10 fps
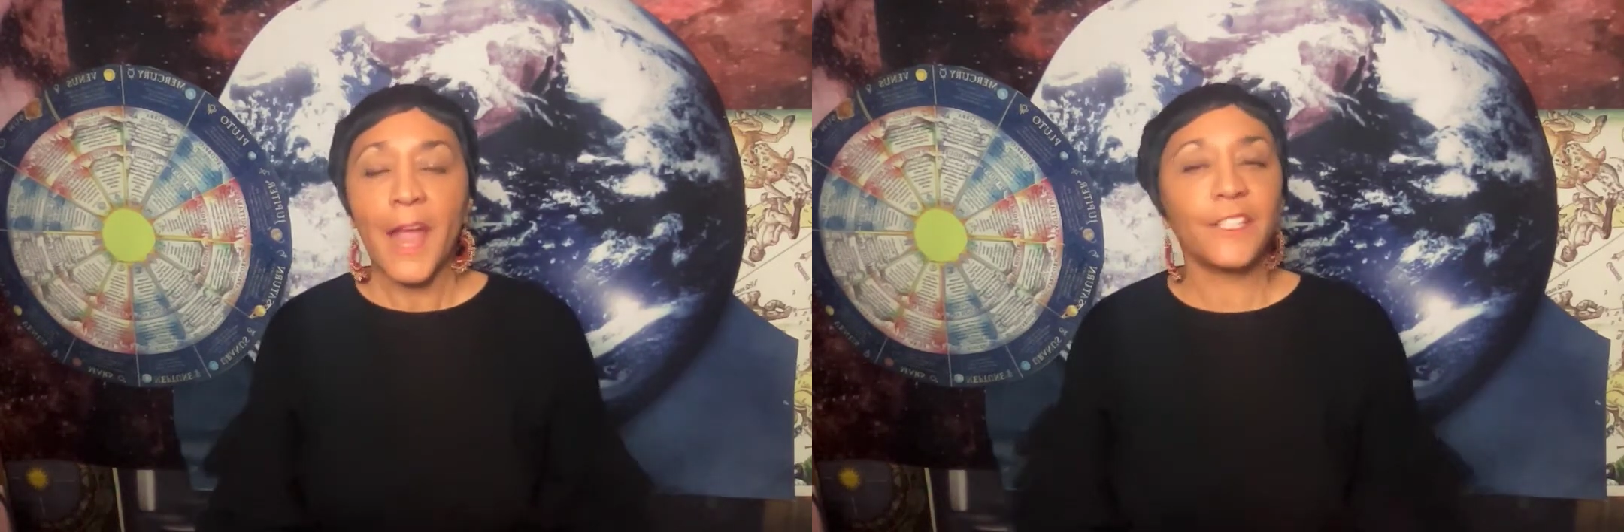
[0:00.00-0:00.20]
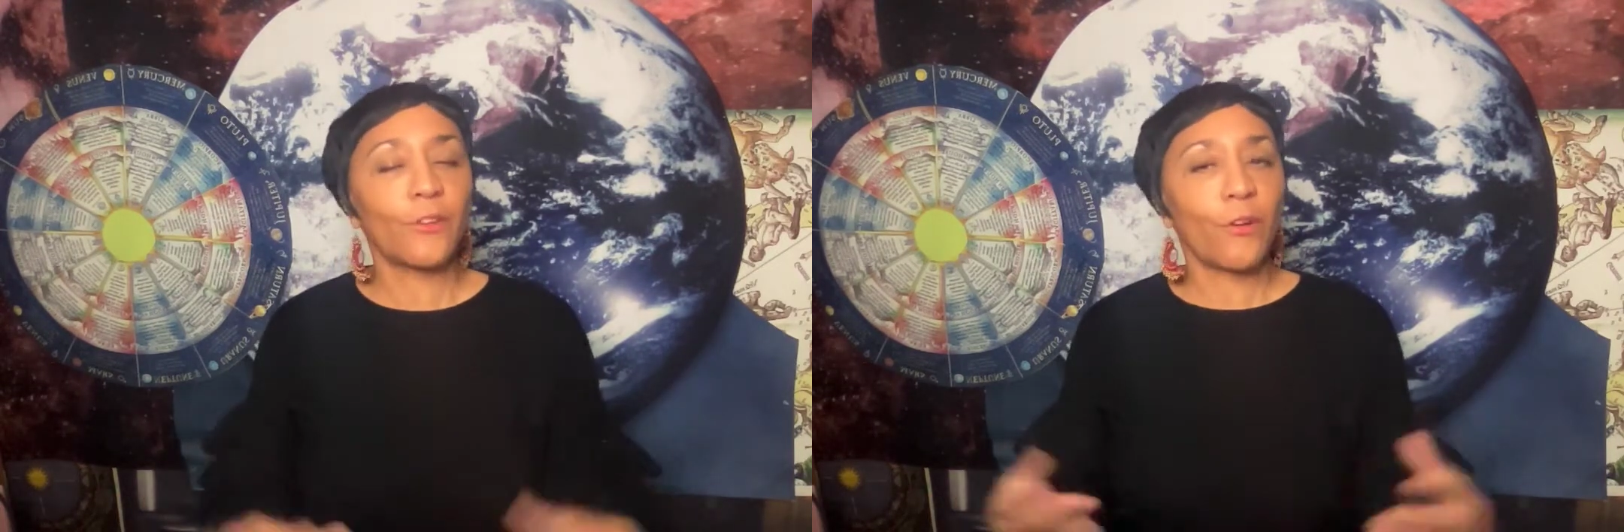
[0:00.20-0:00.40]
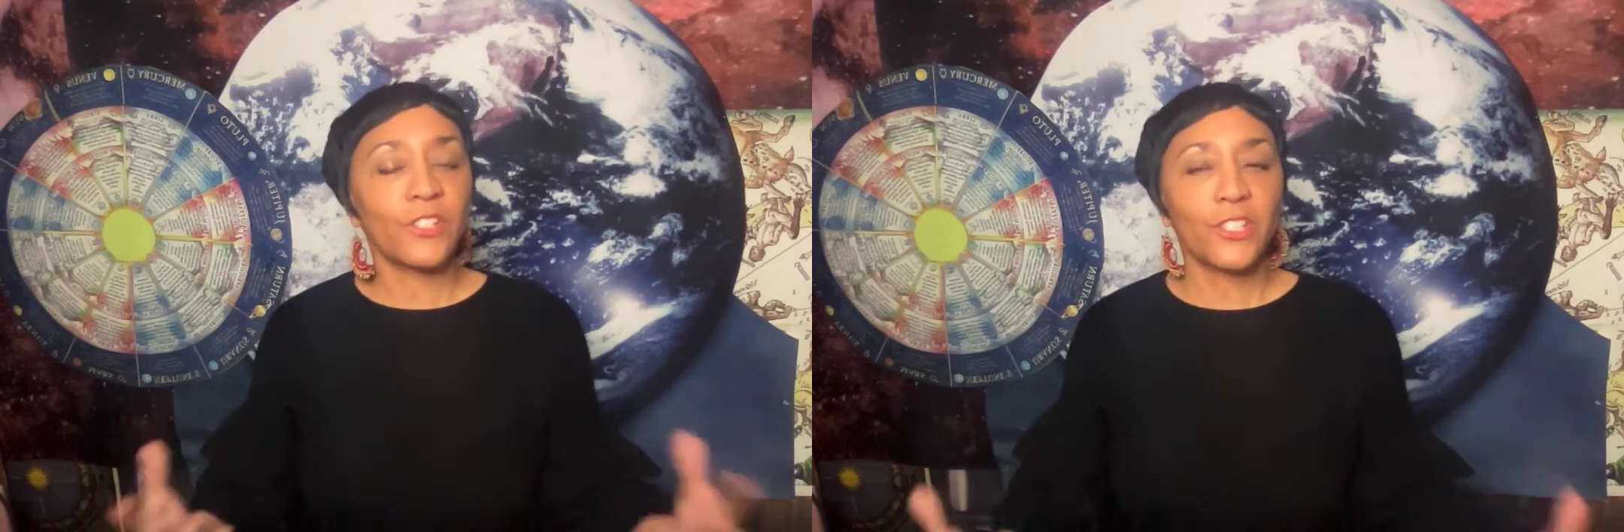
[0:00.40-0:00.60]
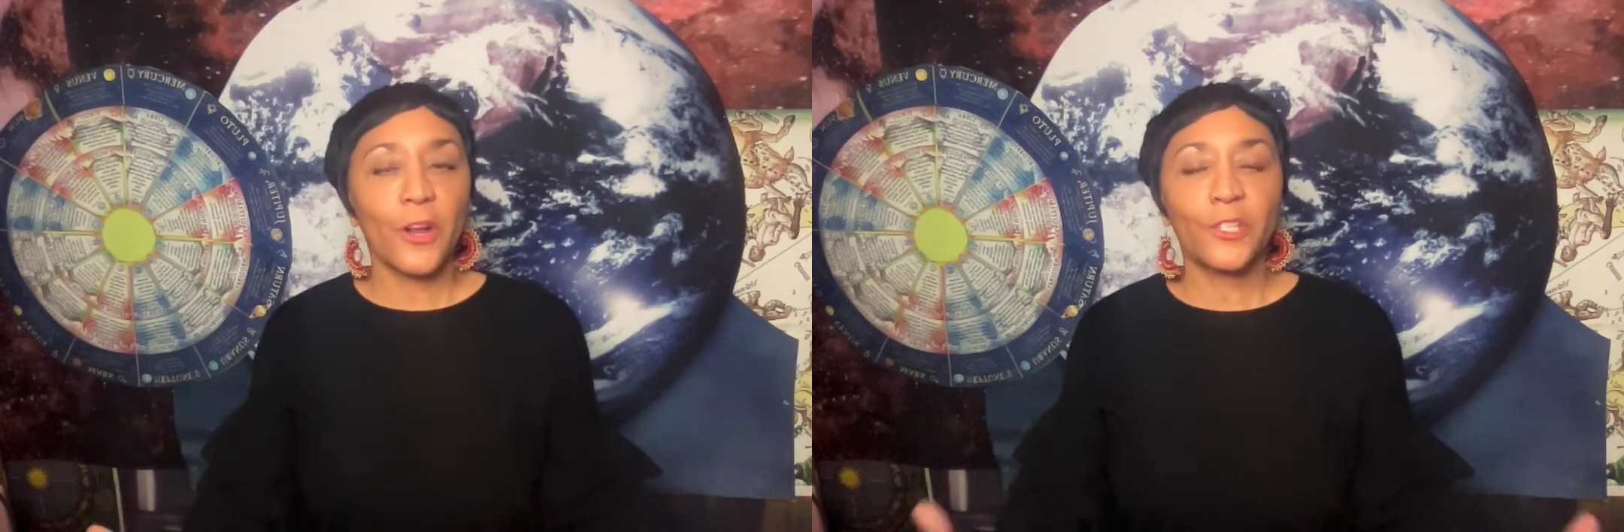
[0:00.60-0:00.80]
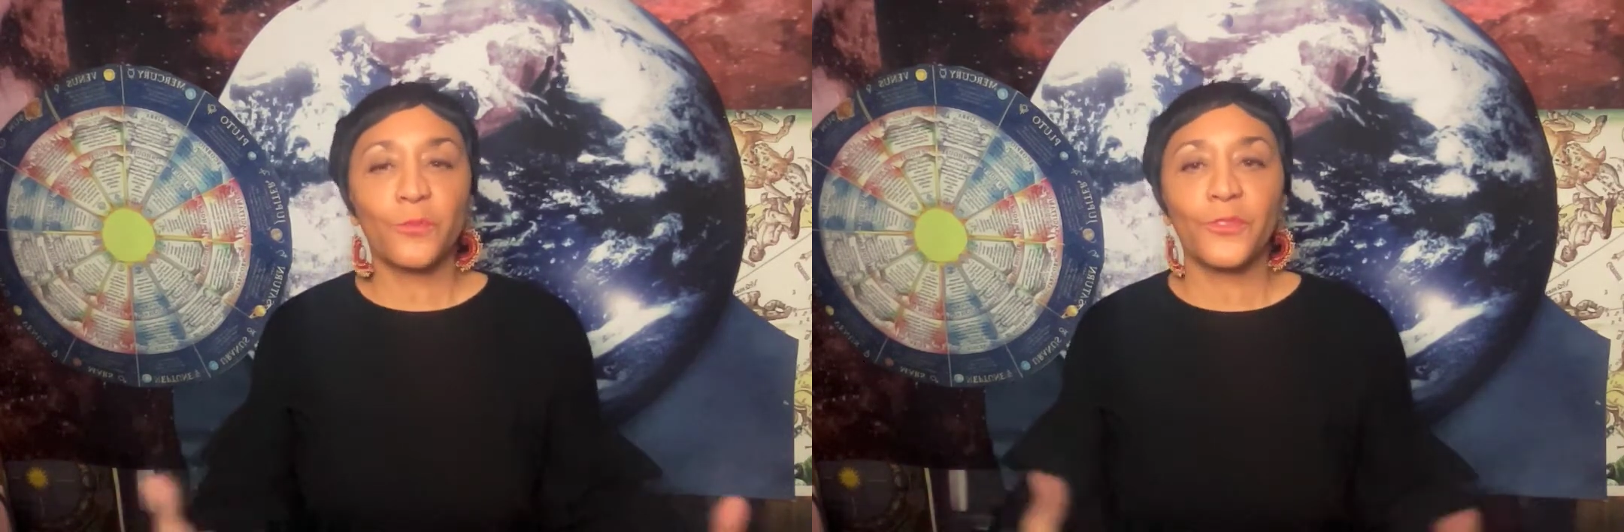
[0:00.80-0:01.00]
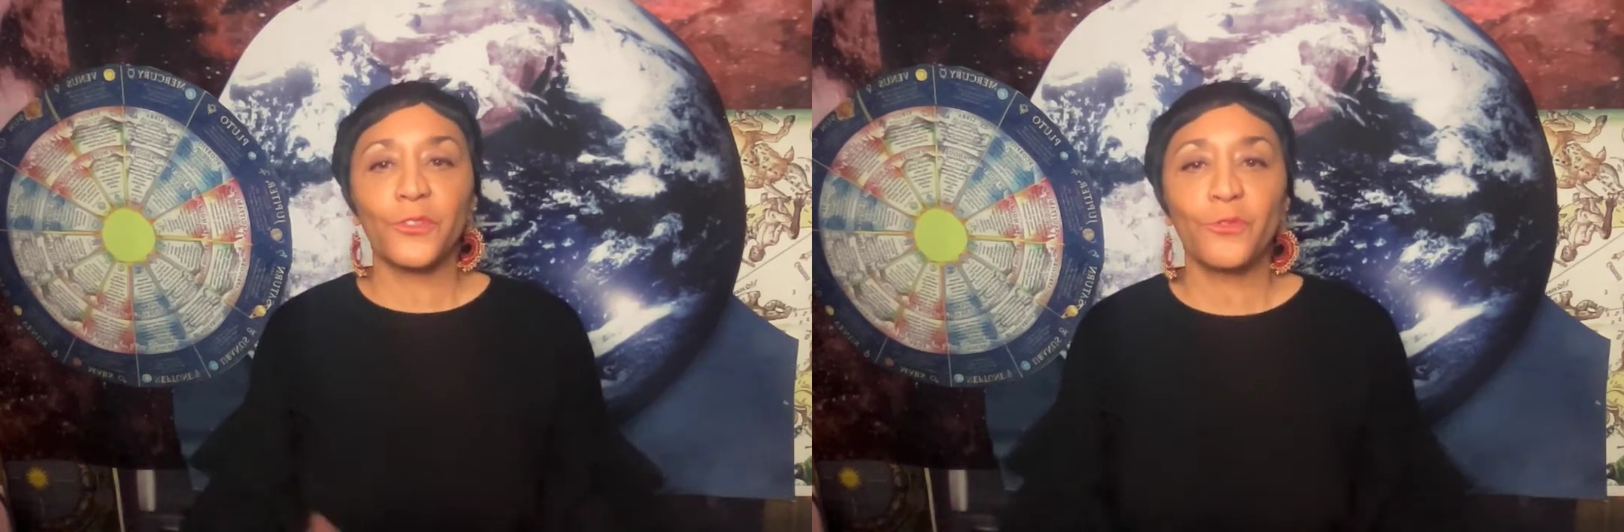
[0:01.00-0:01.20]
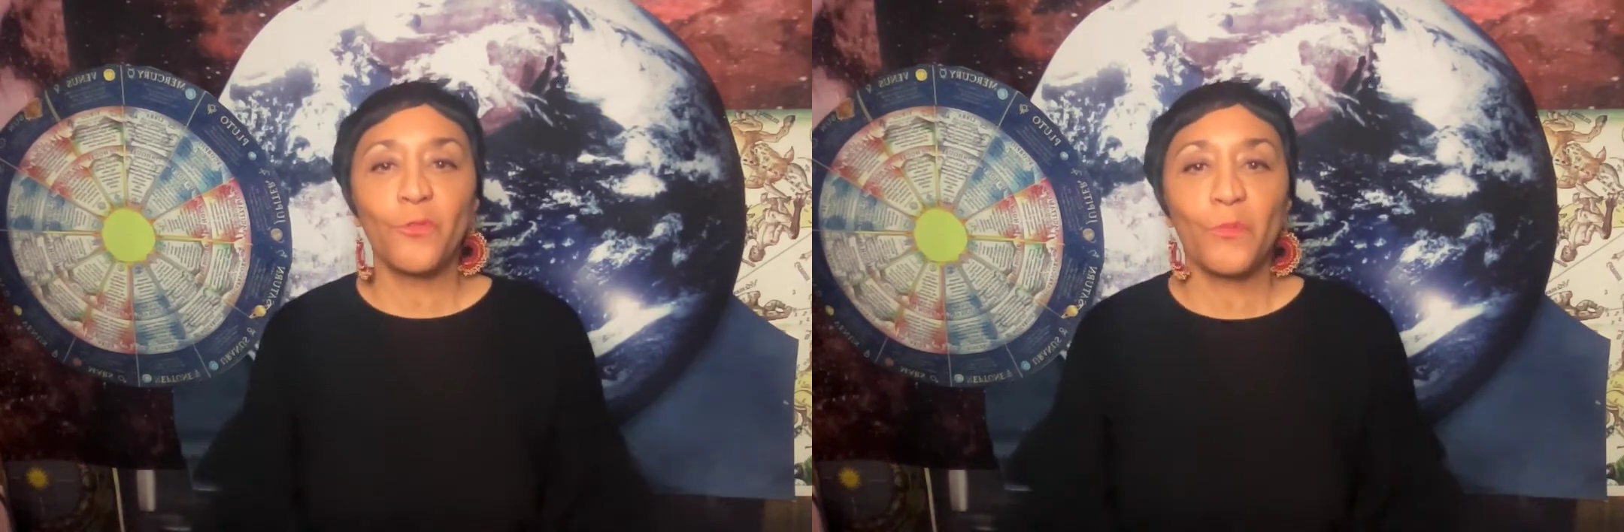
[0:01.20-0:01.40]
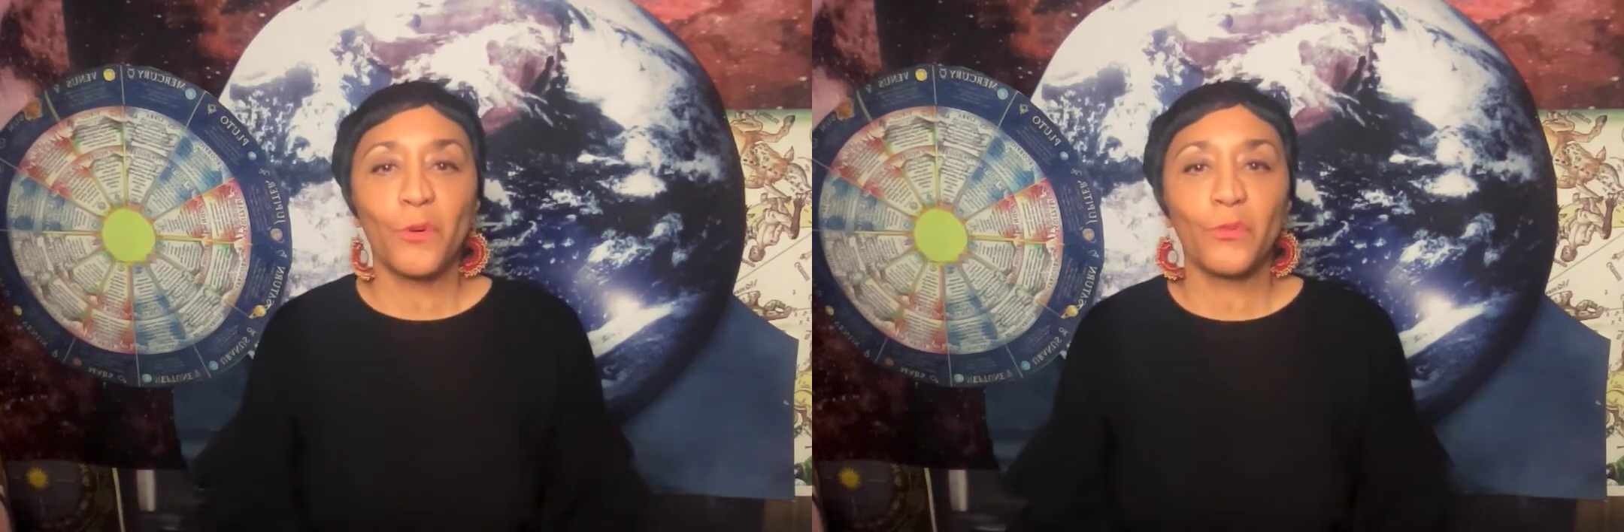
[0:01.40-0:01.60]
And it all starts with the
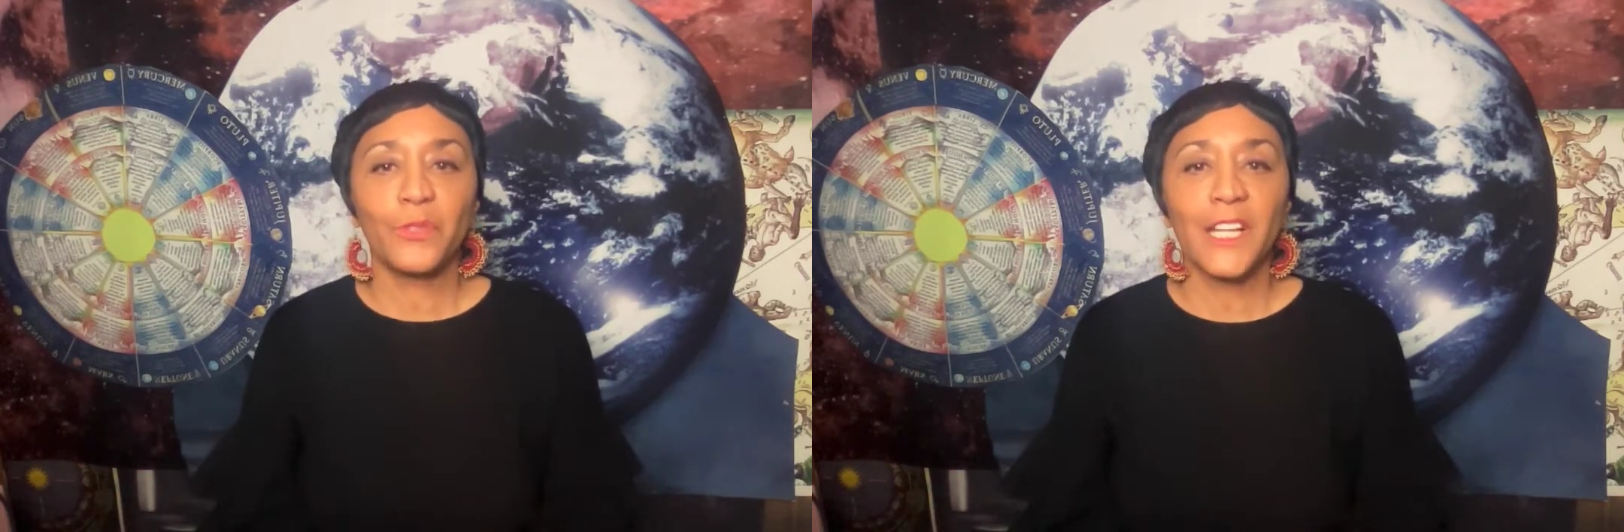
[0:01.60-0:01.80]
new moon